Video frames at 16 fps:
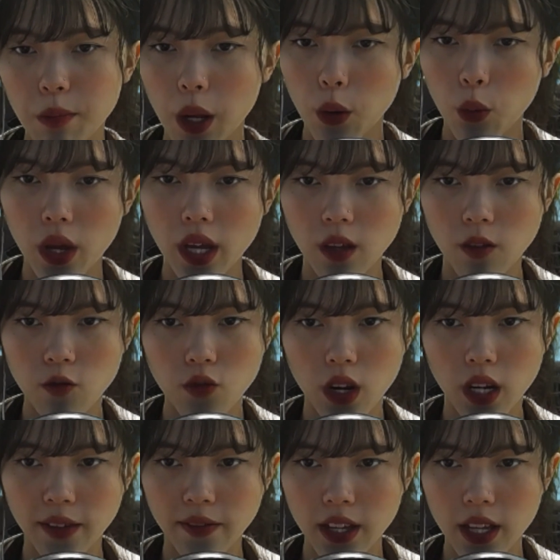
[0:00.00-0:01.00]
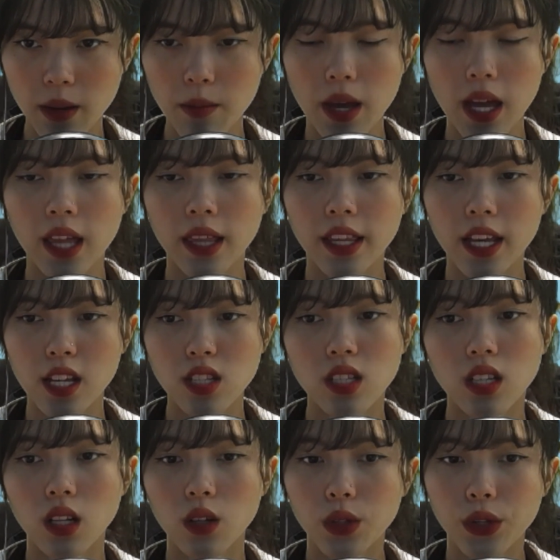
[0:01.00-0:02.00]
way in front of him, and then
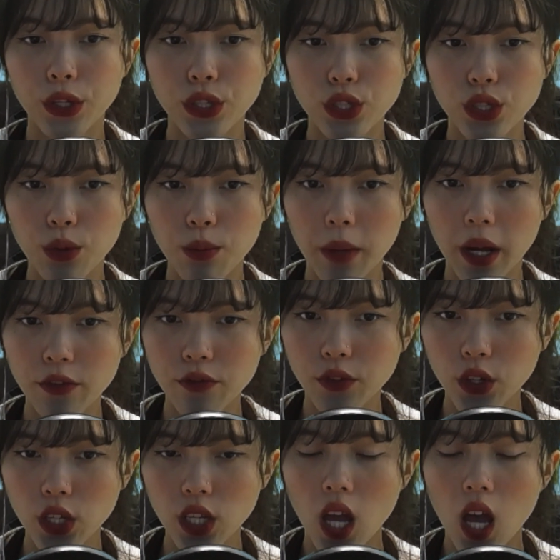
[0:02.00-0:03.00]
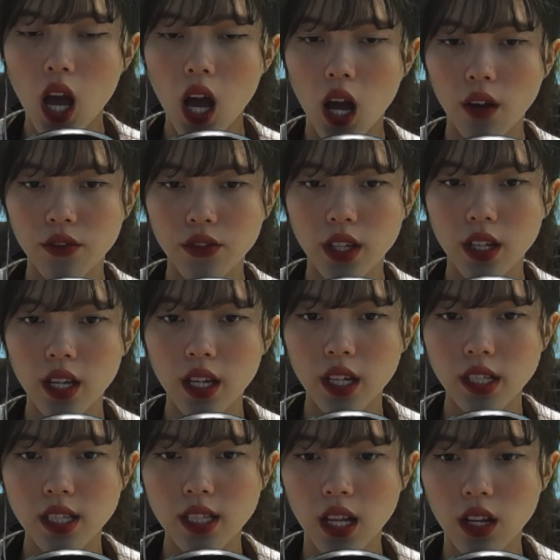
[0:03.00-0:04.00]
slowly took my foot off the
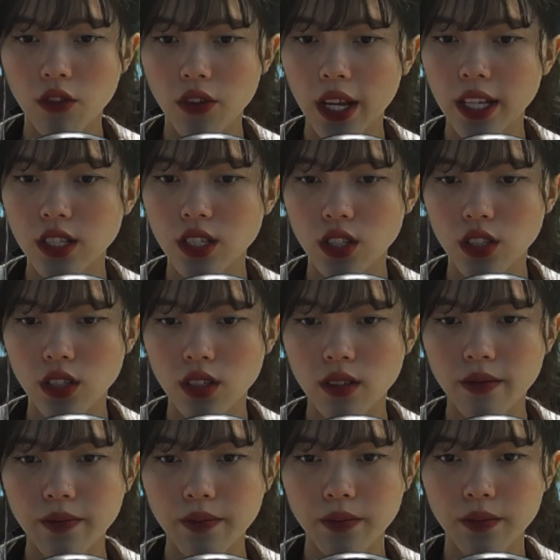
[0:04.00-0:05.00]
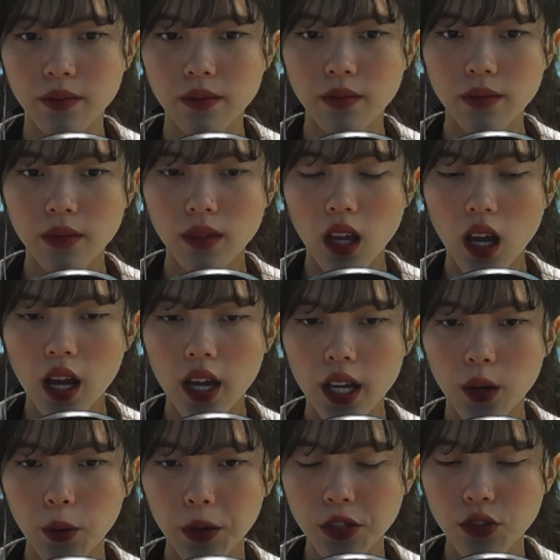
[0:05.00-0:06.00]
accelerator.
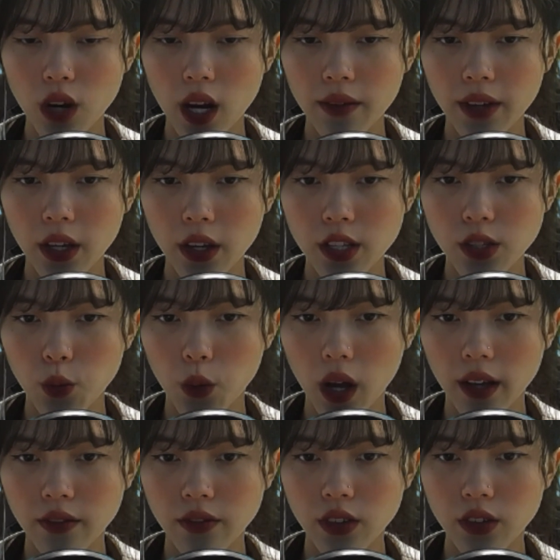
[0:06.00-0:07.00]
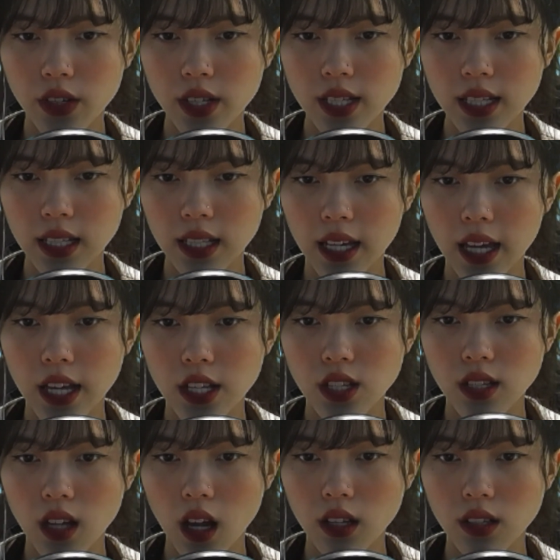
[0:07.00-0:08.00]
He was driving his wife, Kylie, and
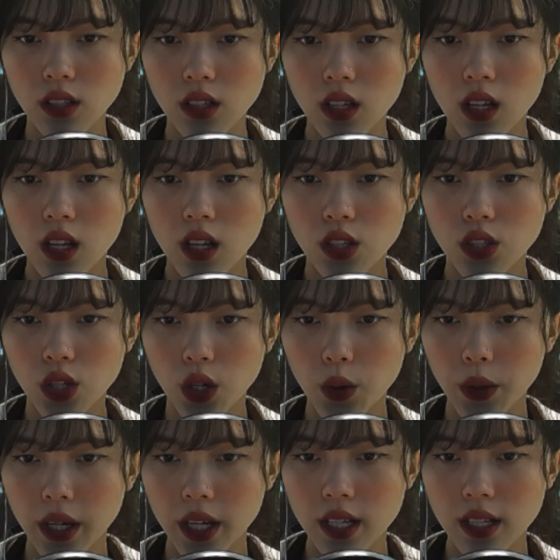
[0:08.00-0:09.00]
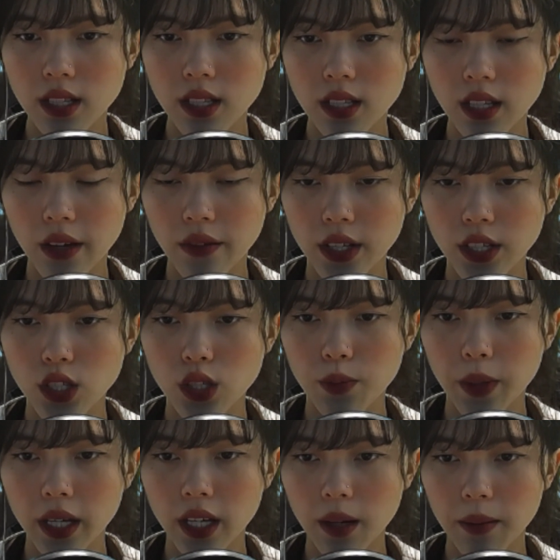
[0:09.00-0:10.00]
son, Joey, 7, to
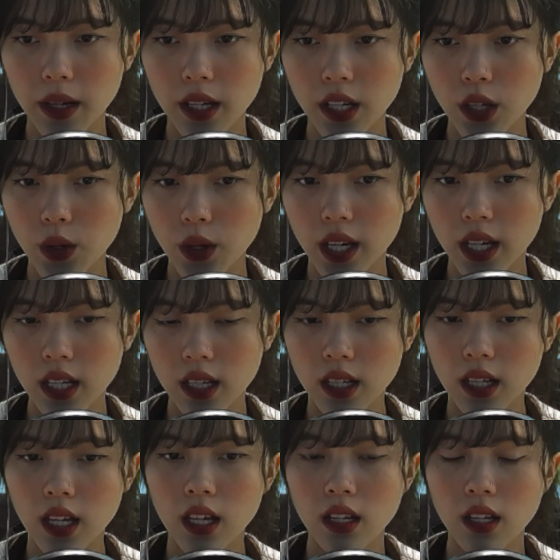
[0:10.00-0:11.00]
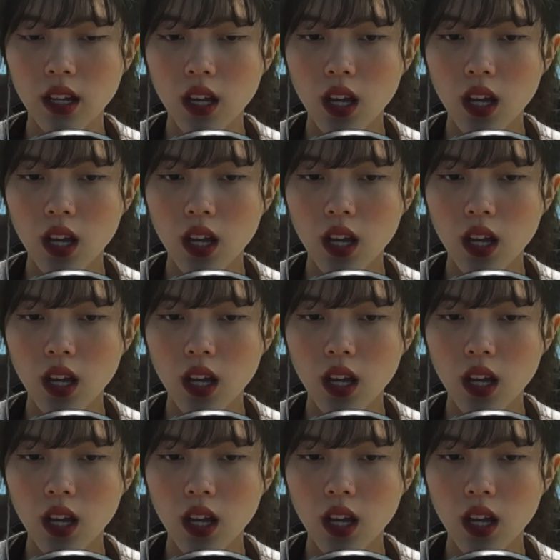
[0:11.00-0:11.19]
pick up a new kitten in